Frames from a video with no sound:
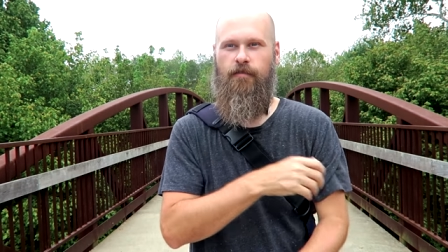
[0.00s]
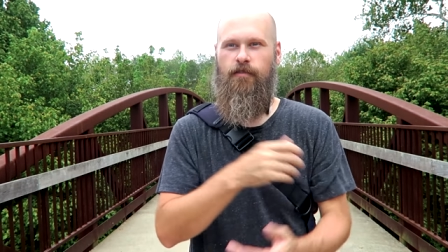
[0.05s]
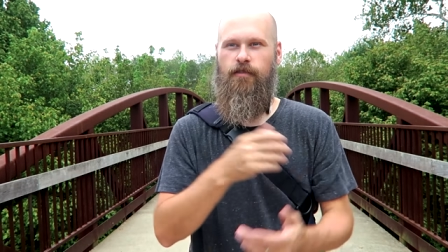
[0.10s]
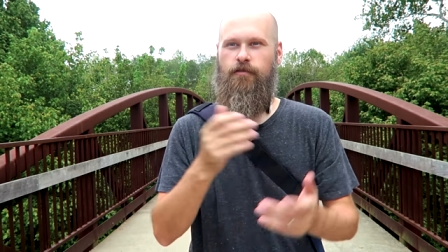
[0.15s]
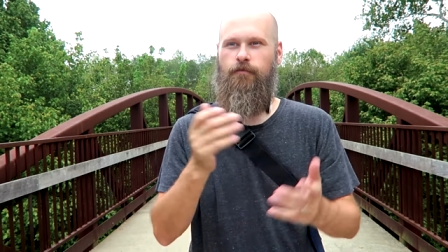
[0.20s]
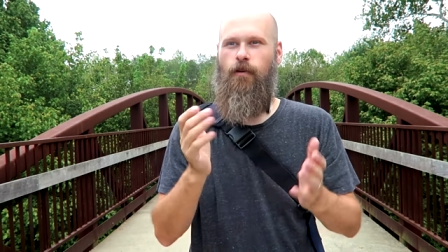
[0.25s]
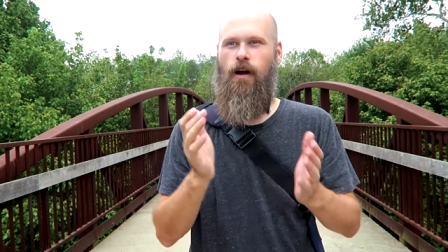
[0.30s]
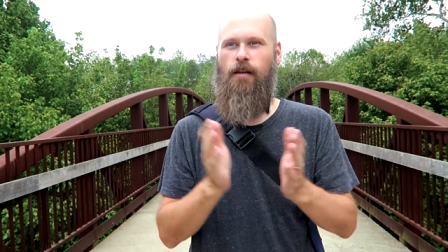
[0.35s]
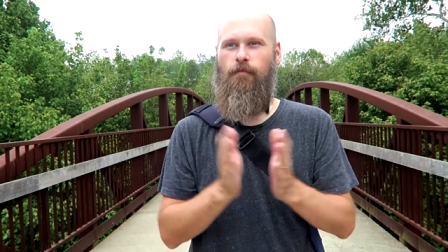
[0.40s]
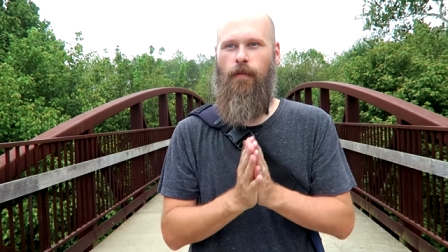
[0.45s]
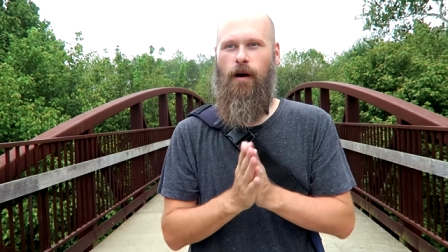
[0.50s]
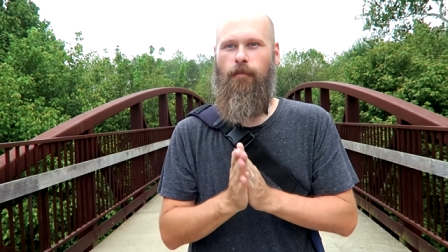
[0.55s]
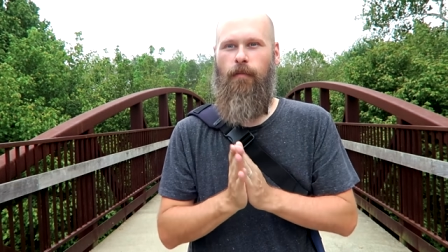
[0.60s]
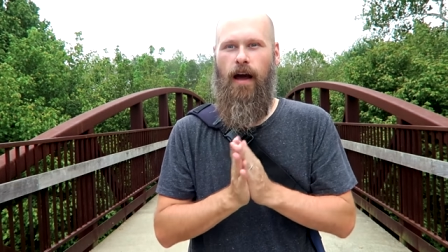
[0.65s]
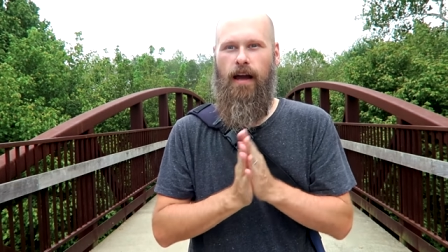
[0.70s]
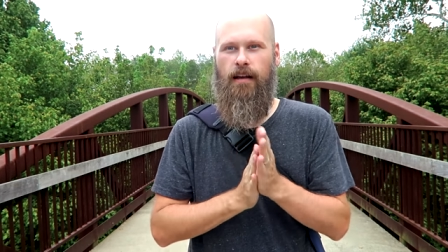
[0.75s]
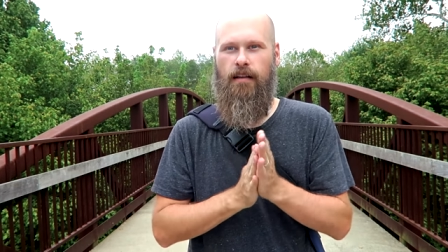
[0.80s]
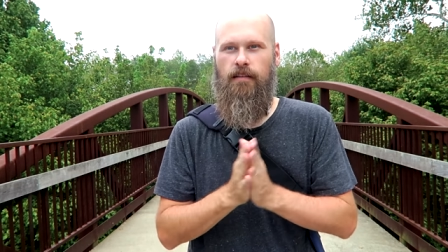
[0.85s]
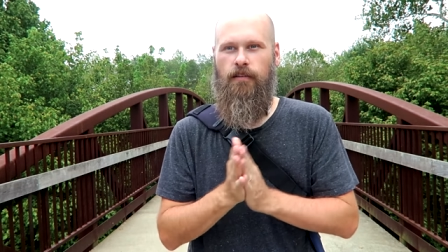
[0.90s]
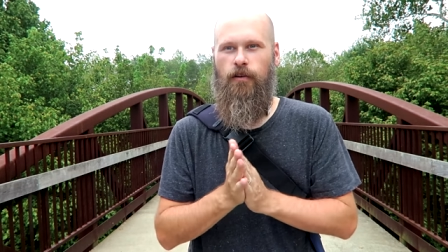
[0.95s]
just riding my
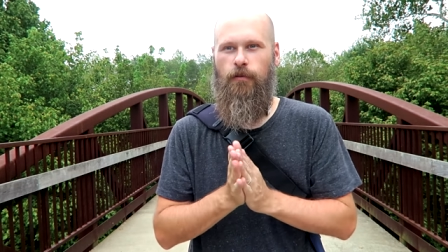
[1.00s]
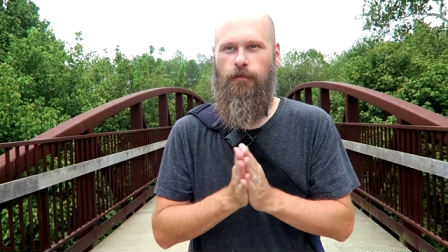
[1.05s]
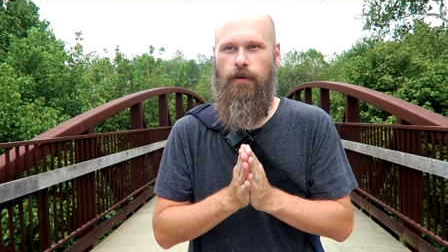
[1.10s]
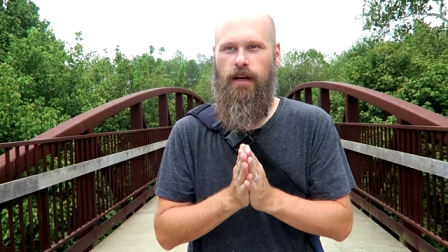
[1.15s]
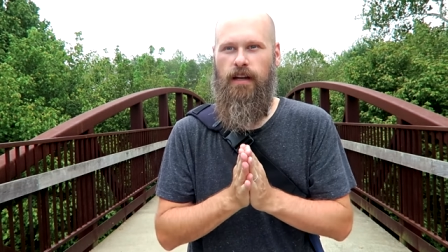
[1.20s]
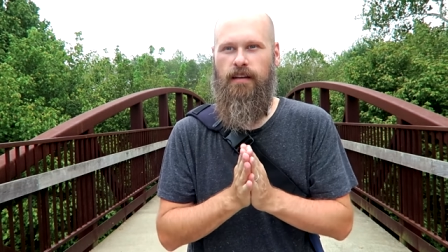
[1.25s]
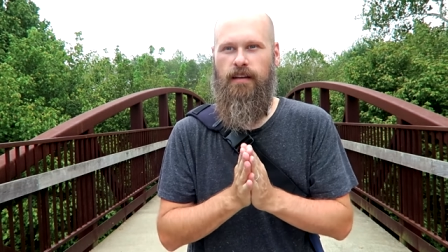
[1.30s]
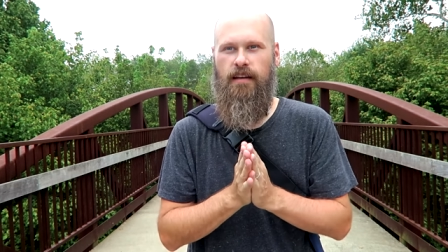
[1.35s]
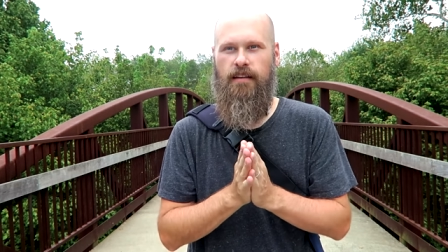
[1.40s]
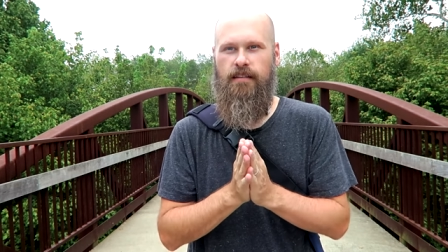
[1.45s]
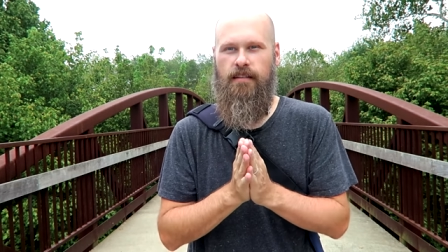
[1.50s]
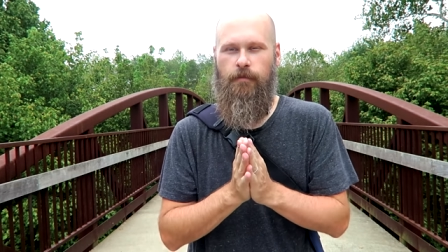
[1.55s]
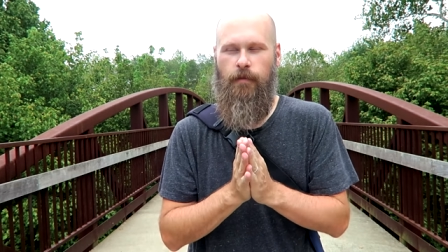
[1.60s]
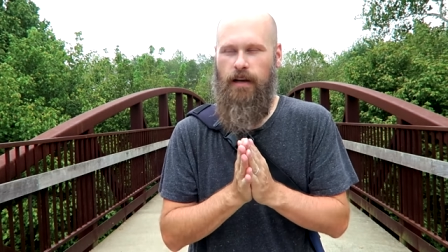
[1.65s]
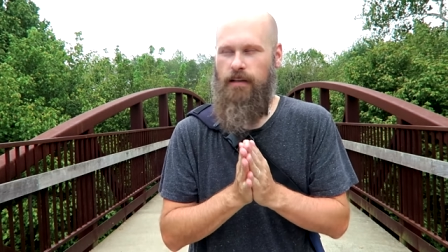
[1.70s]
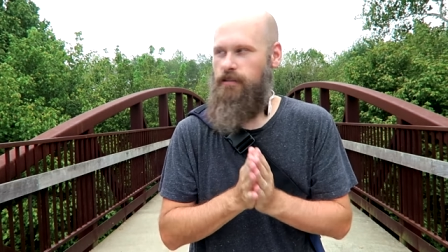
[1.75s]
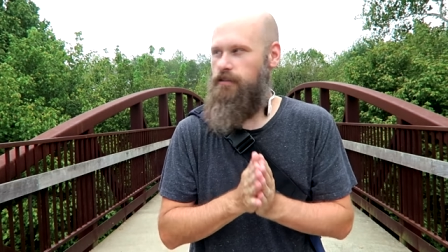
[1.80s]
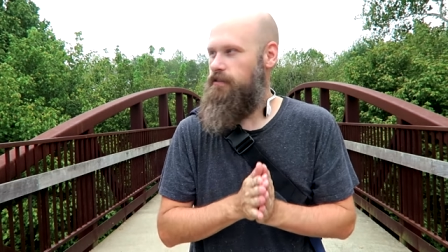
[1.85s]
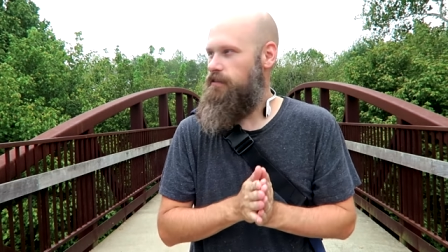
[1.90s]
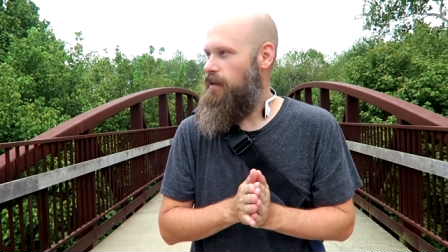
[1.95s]
bike a little bit, getting some
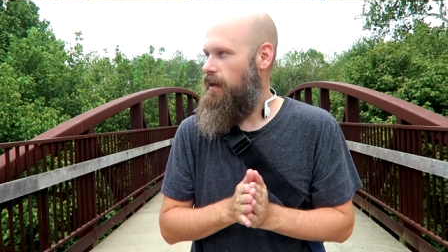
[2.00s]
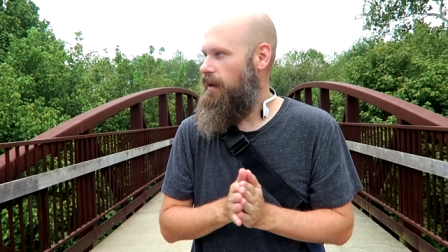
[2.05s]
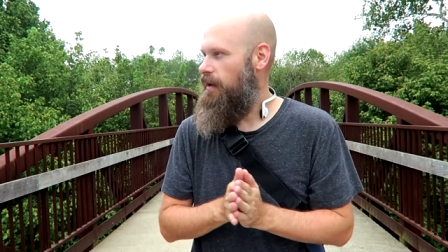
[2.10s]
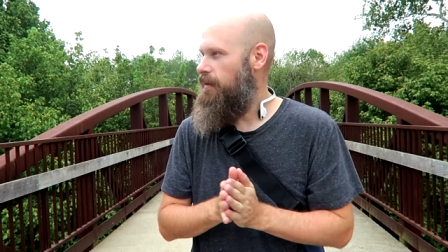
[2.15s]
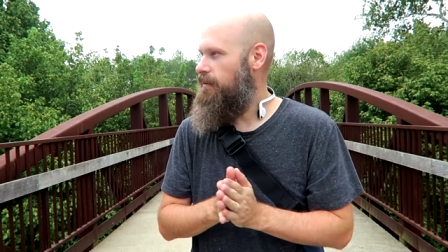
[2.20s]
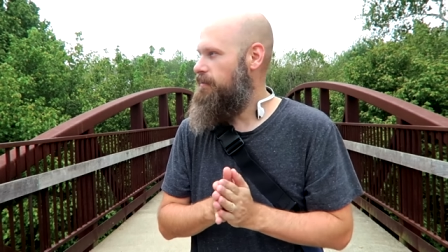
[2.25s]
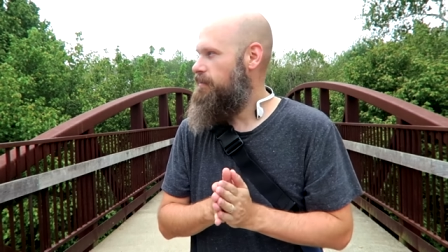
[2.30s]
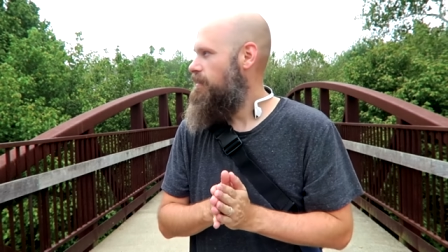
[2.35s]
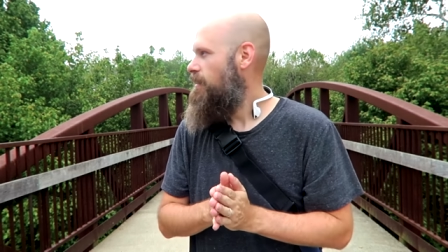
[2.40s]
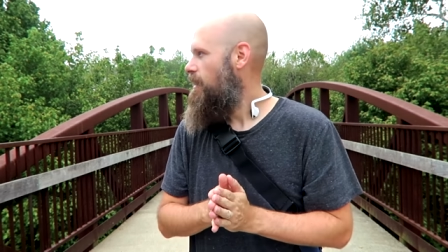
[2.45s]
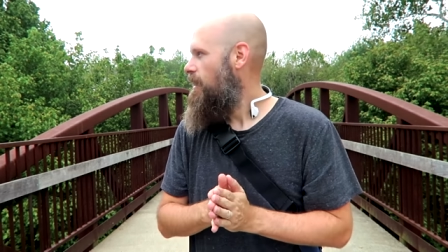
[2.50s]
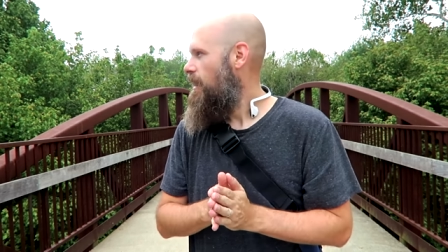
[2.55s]
exercise,